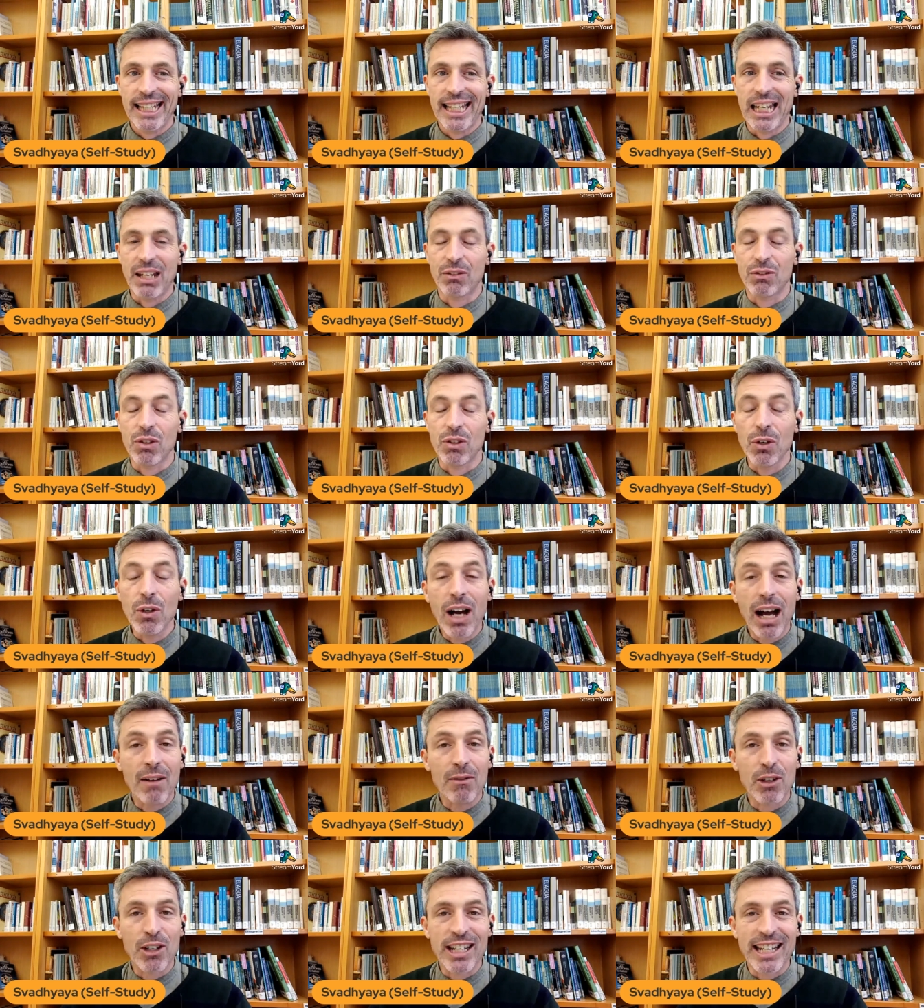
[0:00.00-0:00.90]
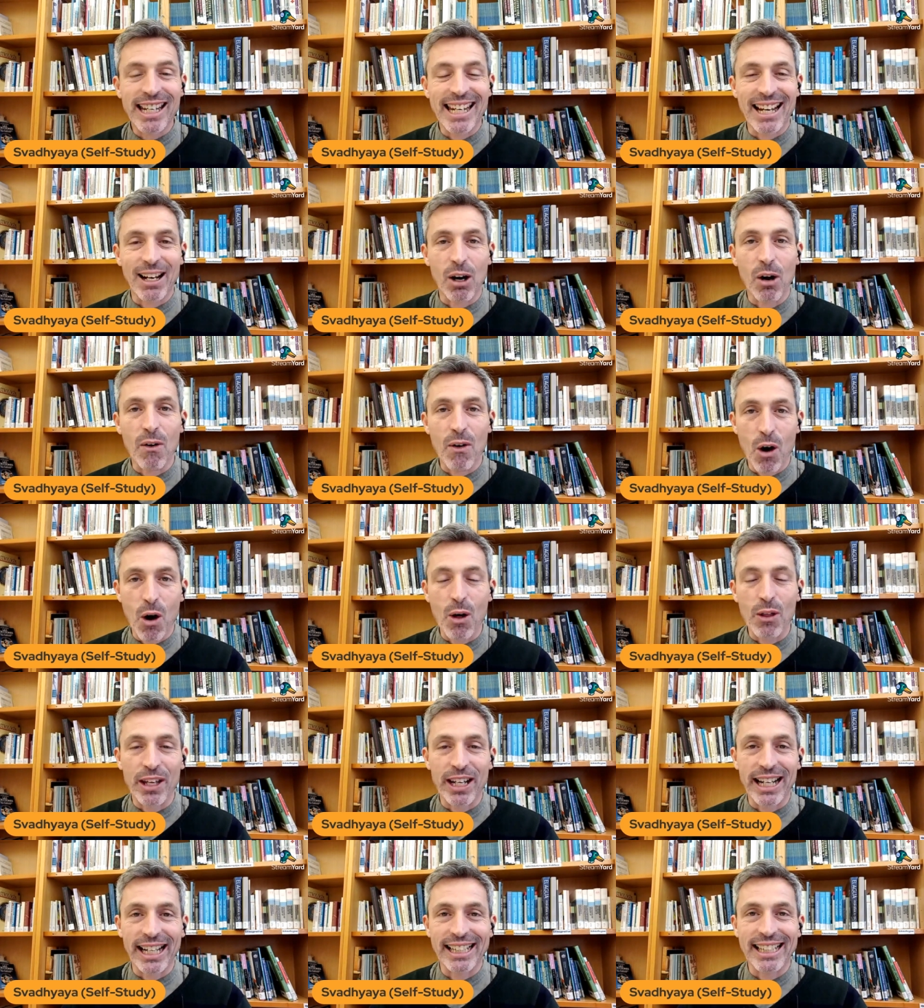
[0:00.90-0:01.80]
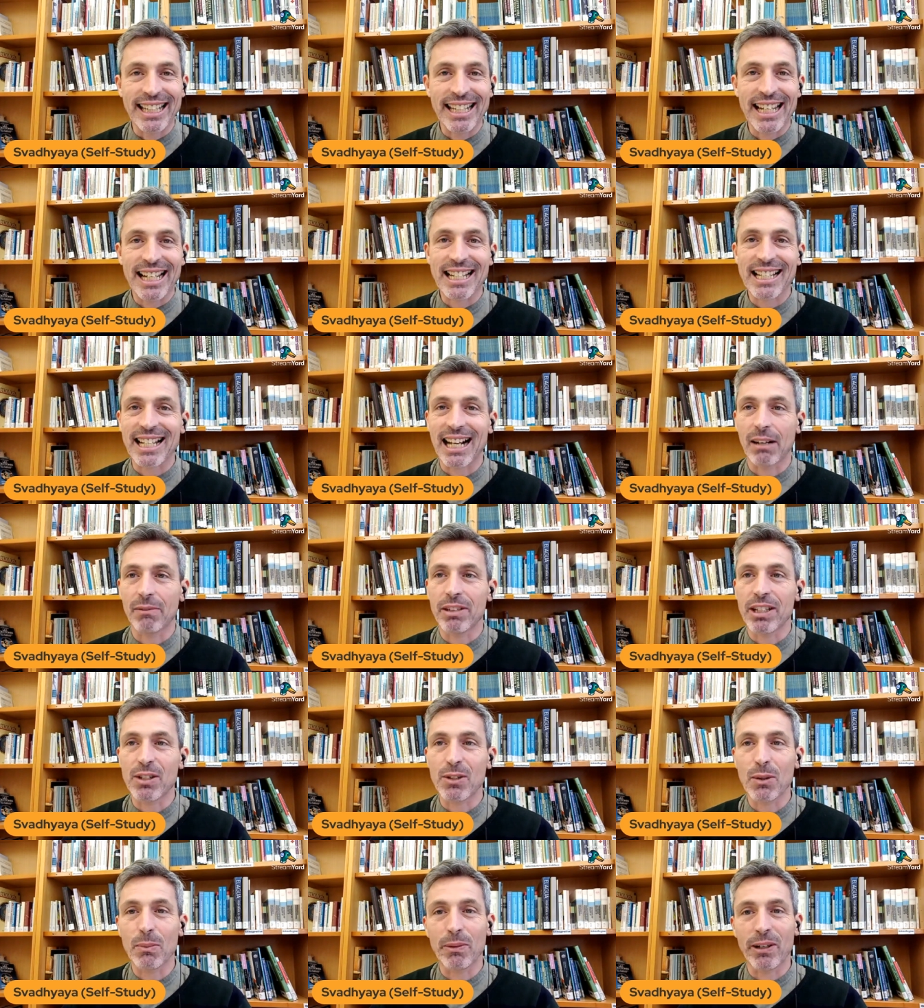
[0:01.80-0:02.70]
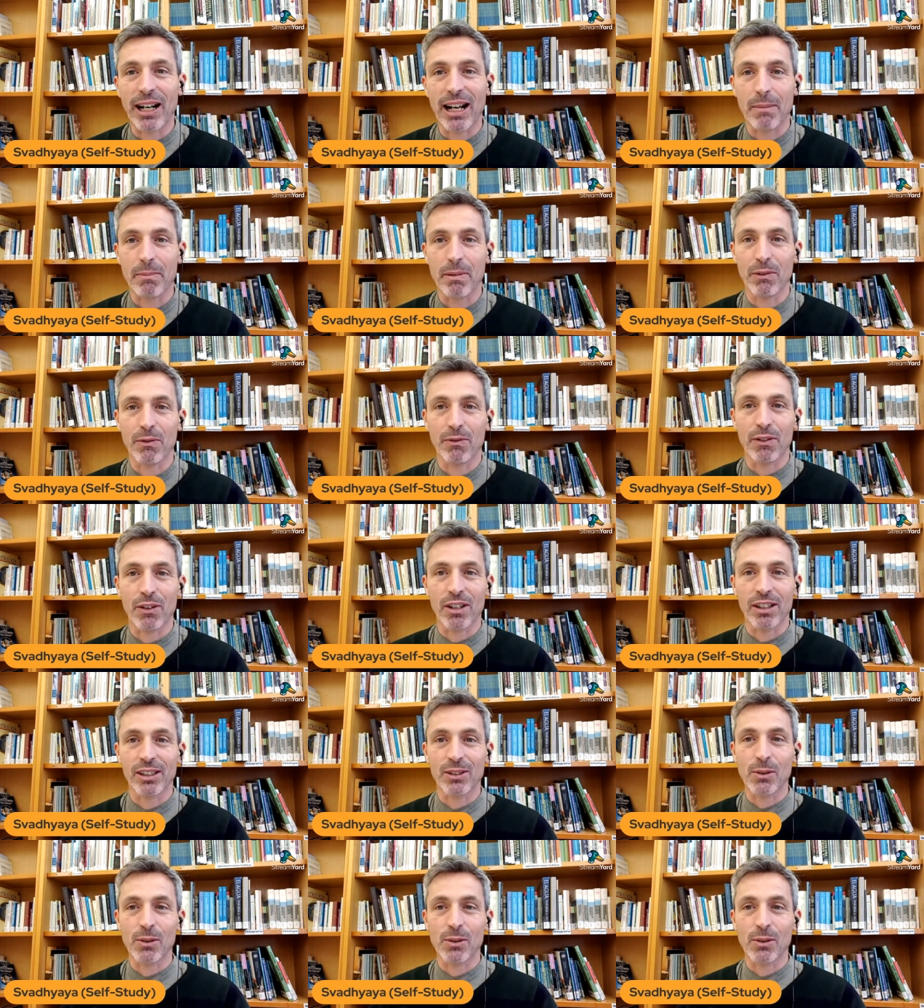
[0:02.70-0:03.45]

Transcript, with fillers: If you have other, other ideas, I'll be super happy for,